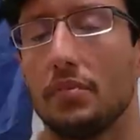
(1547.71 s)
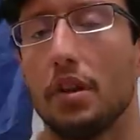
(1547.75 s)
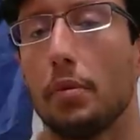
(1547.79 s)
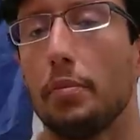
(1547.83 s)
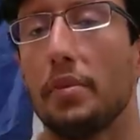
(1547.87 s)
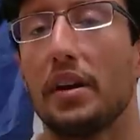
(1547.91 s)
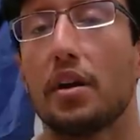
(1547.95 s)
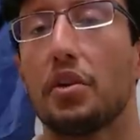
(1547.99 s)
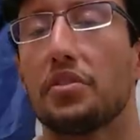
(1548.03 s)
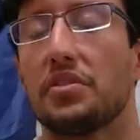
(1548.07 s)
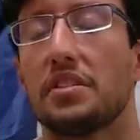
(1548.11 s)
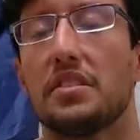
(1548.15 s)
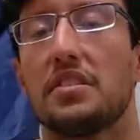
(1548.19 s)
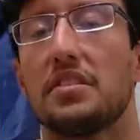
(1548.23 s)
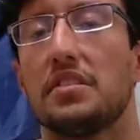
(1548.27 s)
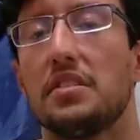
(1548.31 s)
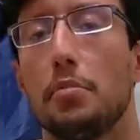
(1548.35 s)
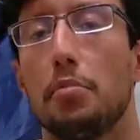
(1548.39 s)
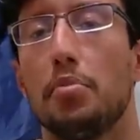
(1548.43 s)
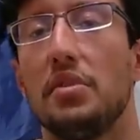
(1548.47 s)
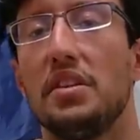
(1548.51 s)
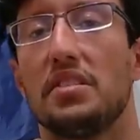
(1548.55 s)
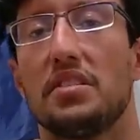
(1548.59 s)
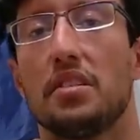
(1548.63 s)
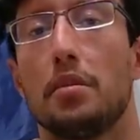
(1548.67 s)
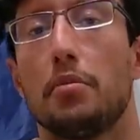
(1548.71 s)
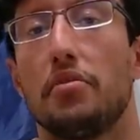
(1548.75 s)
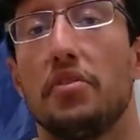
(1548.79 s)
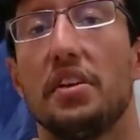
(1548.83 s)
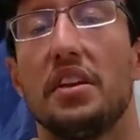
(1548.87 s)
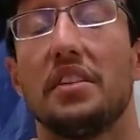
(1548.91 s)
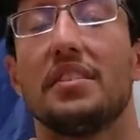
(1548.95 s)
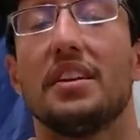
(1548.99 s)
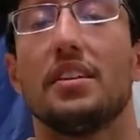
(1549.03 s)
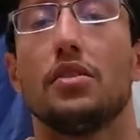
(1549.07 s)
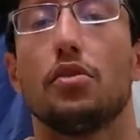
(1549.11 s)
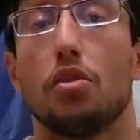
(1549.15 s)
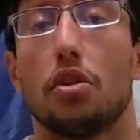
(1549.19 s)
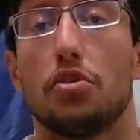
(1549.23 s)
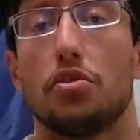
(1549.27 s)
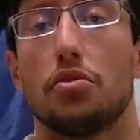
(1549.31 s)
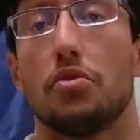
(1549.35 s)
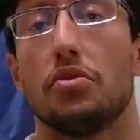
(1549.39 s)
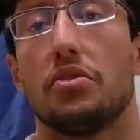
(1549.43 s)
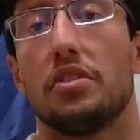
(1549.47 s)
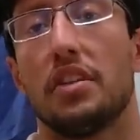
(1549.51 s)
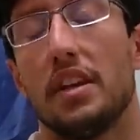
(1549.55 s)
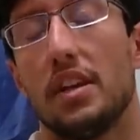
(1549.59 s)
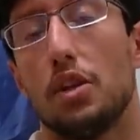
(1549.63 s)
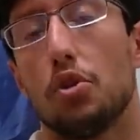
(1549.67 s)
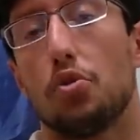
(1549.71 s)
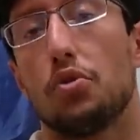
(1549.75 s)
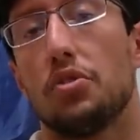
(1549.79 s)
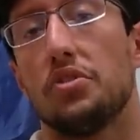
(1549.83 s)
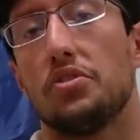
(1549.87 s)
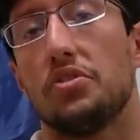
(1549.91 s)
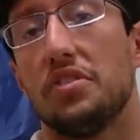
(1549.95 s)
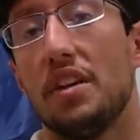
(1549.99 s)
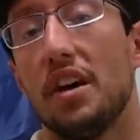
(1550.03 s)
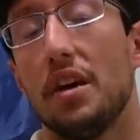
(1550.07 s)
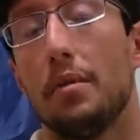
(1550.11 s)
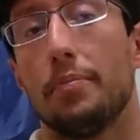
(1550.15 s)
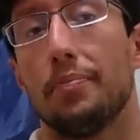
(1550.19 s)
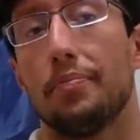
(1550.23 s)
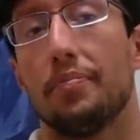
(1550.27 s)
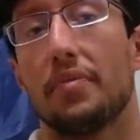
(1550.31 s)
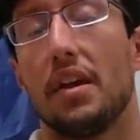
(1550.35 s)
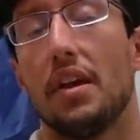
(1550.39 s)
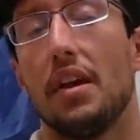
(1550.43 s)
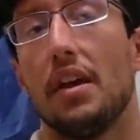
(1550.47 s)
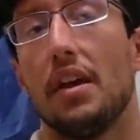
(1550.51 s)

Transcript: because it's simply something that doesn't interest them.